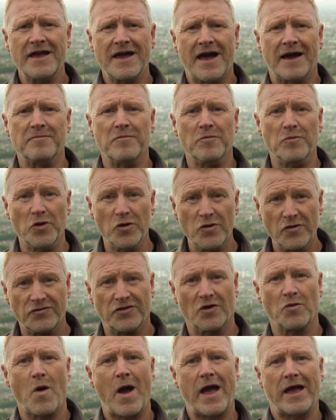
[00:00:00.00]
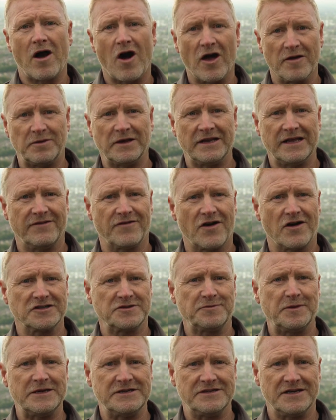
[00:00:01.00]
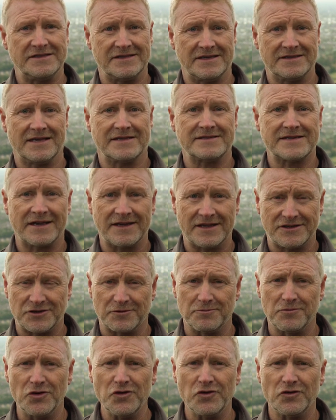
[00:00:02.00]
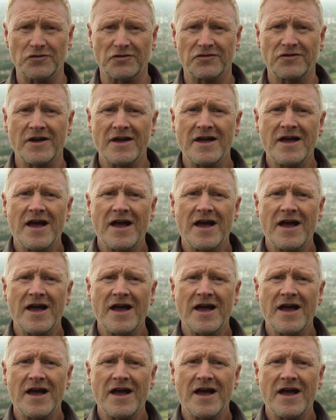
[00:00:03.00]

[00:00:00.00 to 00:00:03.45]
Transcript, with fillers: and move the way I believe our species is intended to move